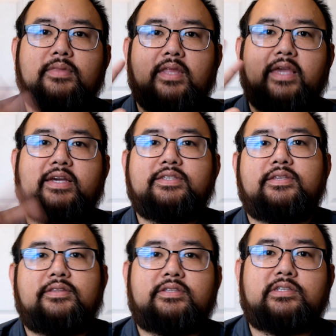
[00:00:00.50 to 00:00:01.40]
Hey guys,
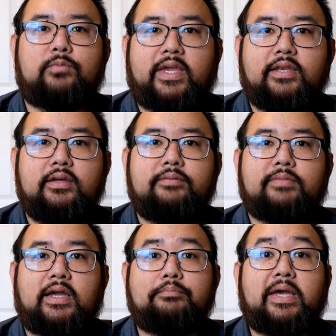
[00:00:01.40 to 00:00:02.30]
this is Wayne.
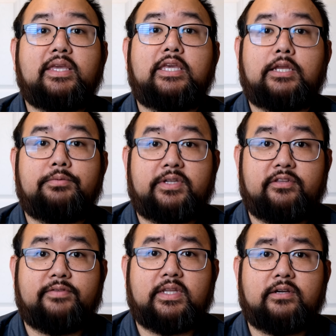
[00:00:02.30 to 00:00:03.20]
I'm back again for
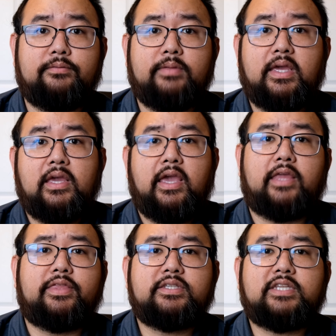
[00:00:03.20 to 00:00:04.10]
another video,
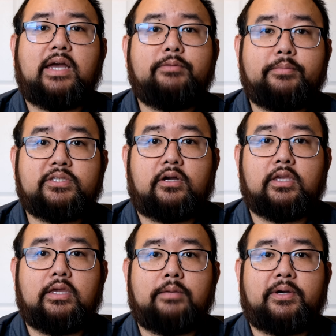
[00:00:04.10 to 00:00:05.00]
and this time I'm going to be
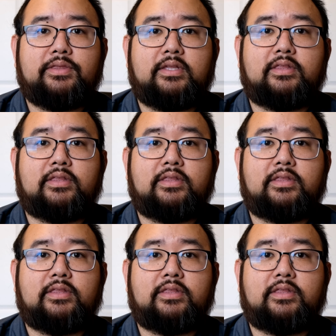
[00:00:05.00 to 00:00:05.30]
talking about the